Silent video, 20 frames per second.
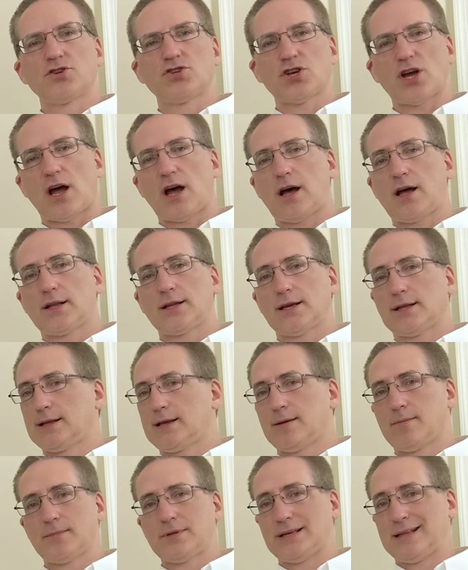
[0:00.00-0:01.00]
John, and
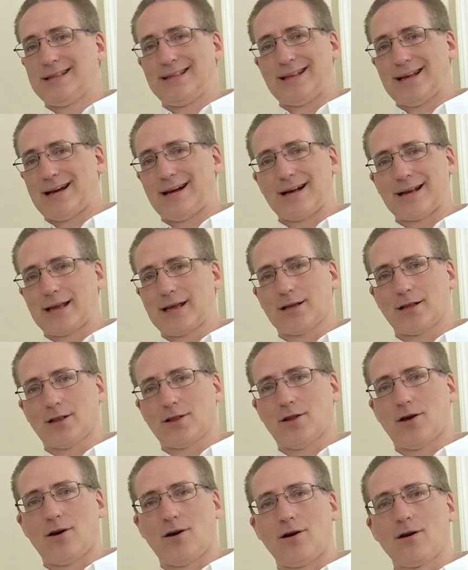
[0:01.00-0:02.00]
him did not get
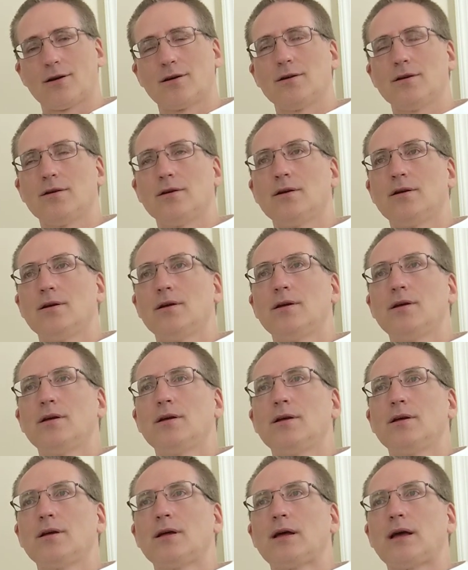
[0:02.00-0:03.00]
along.
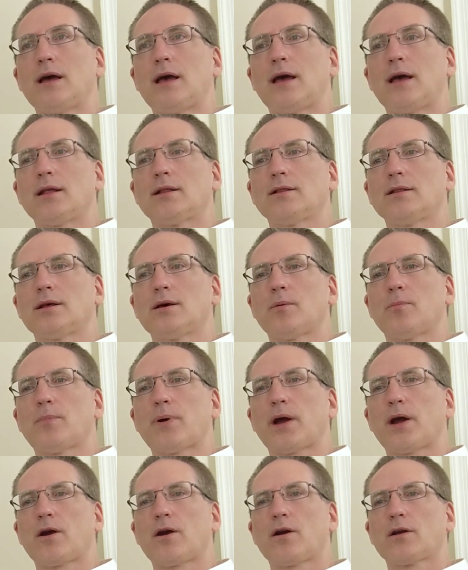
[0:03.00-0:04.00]
And
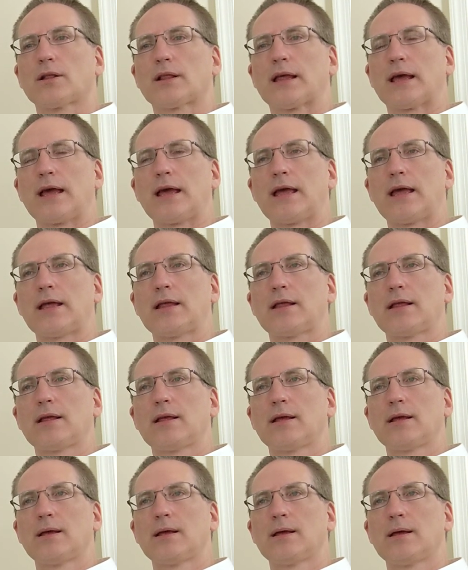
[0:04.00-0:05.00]
apparently,
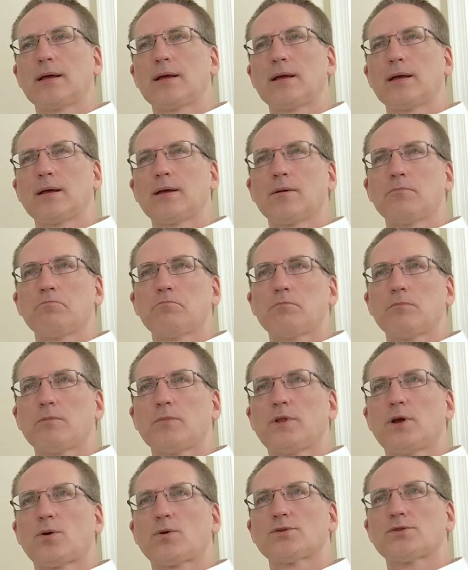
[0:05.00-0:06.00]

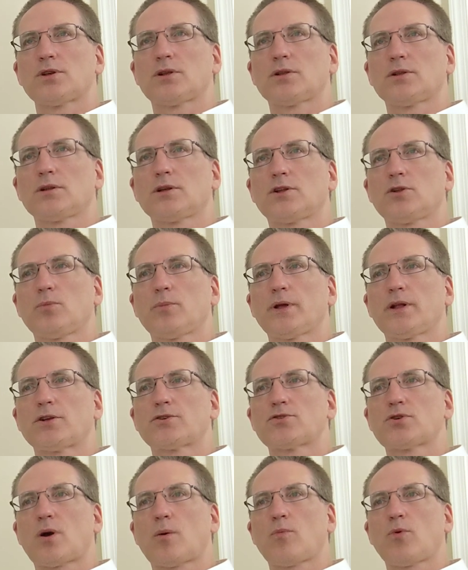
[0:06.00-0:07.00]
there was a little bit
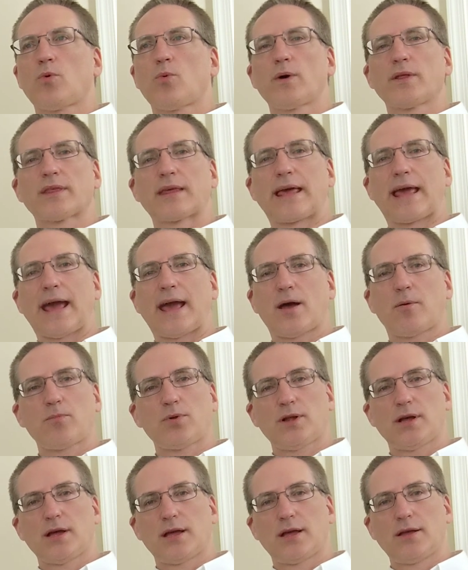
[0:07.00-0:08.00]
of trouble with
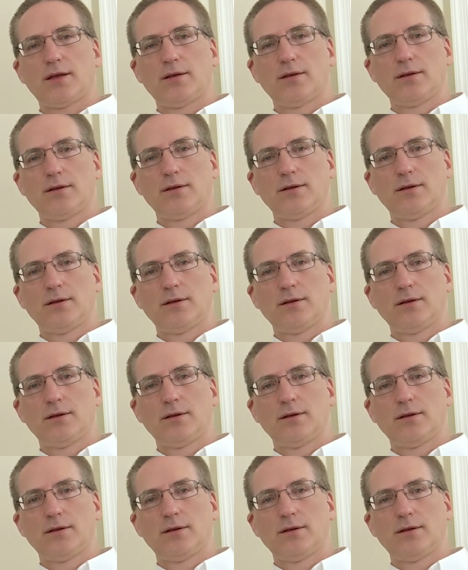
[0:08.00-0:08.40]
gambling